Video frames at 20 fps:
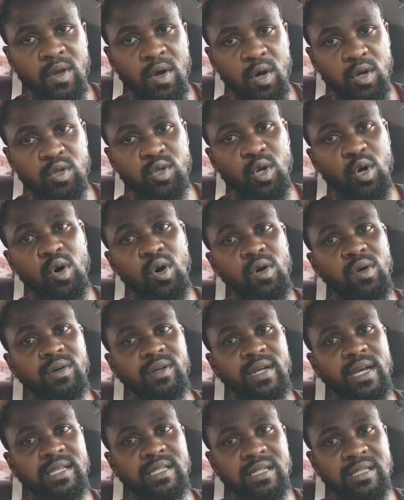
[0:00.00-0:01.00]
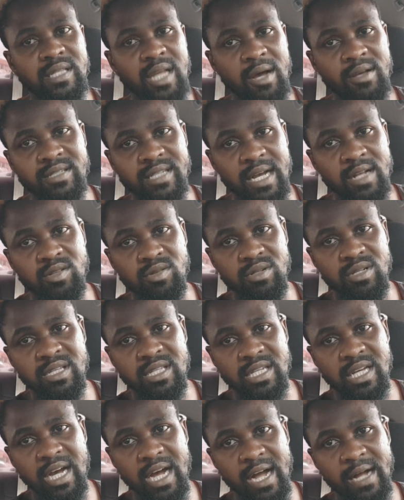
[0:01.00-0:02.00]
Although there's a downside to
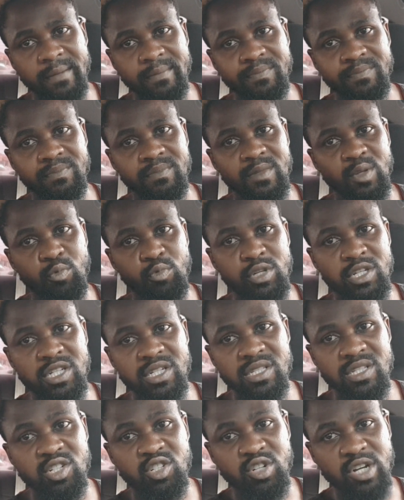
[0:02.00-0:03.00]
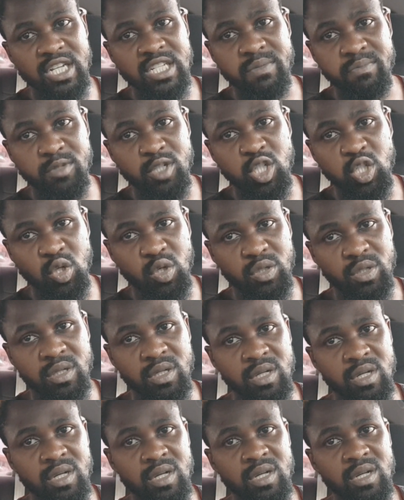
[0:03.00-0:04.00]
this car, which is the transmission.
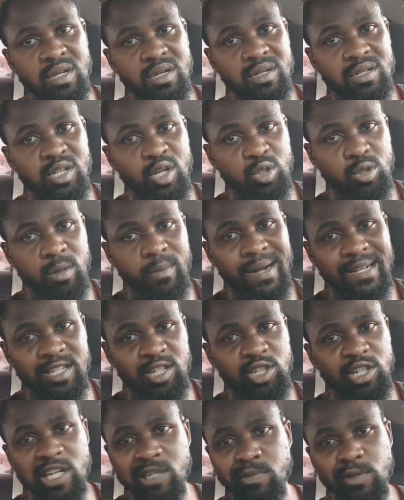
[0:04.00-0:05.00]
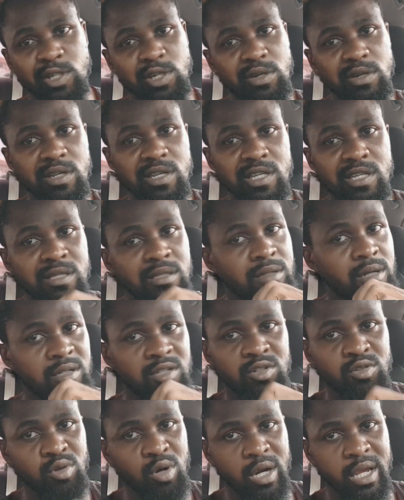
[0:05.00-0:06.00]
The automatic transmission is
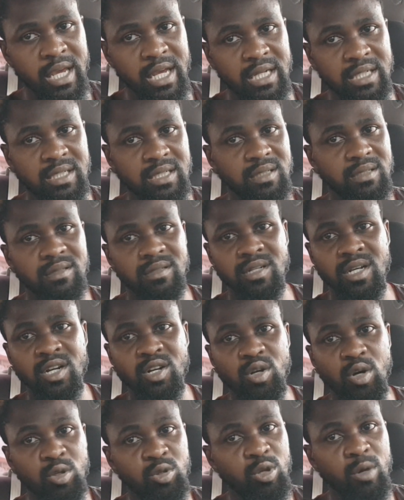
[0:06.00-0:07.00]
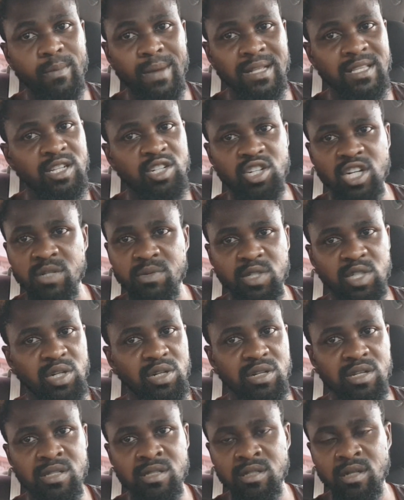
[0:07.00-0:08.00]
not rugged. The automatic
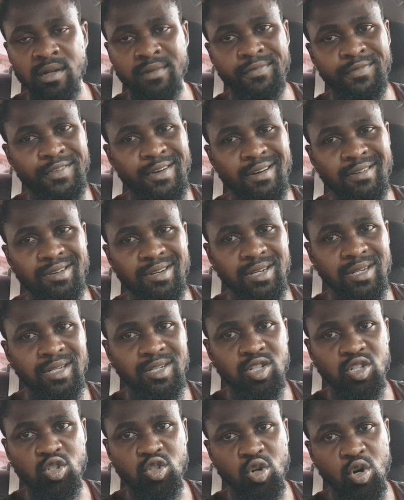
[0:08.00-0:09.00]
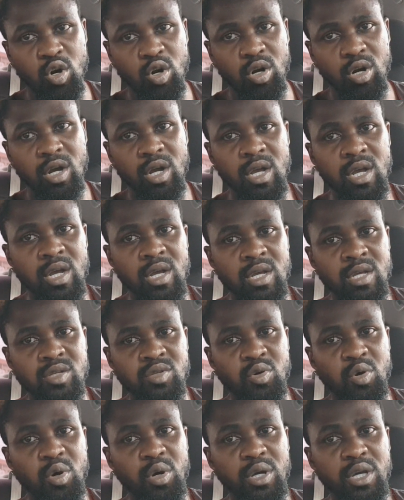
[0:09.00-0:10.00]
transmission is not very strong.
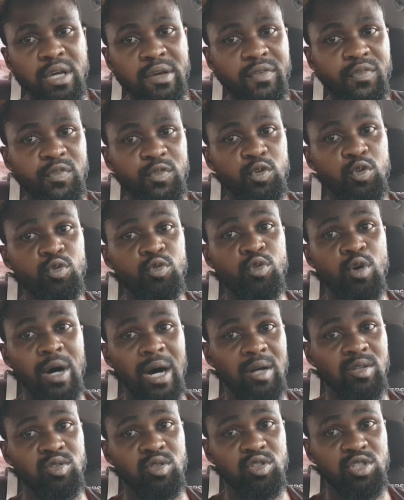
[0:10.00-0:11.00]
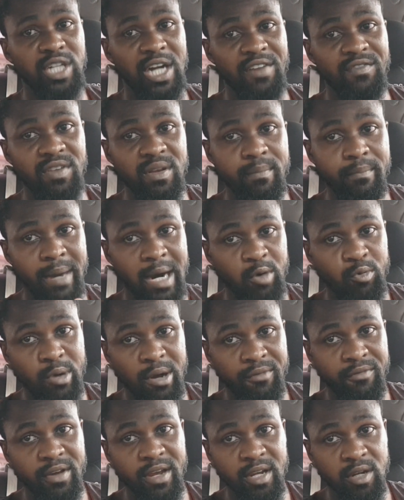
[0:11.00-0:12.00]
So if you know how to drive a
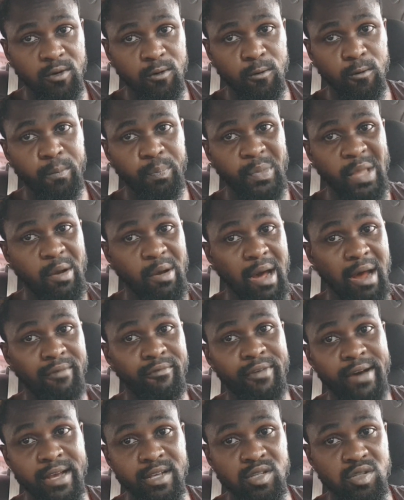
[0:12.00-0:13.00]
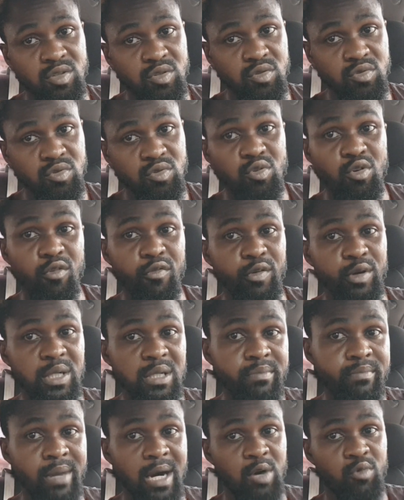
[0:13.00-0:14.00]
manual vehicle, I would advise you go for
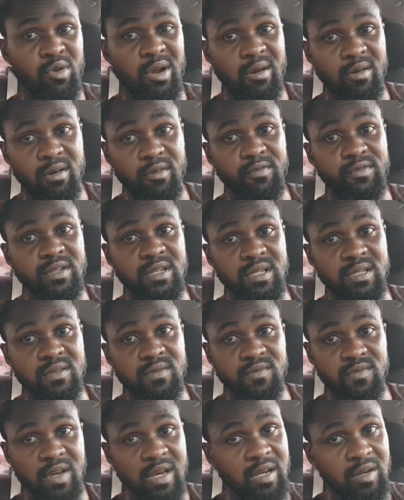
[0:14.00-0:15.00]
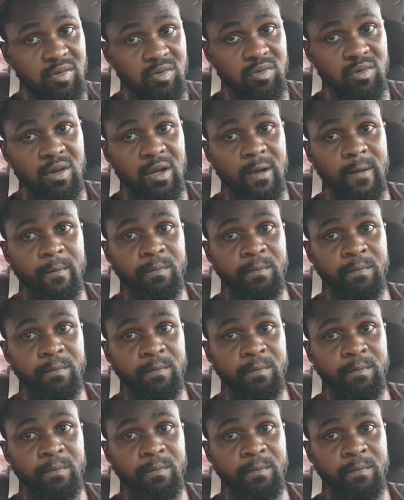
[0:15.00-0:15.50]
the manual of this vehicle.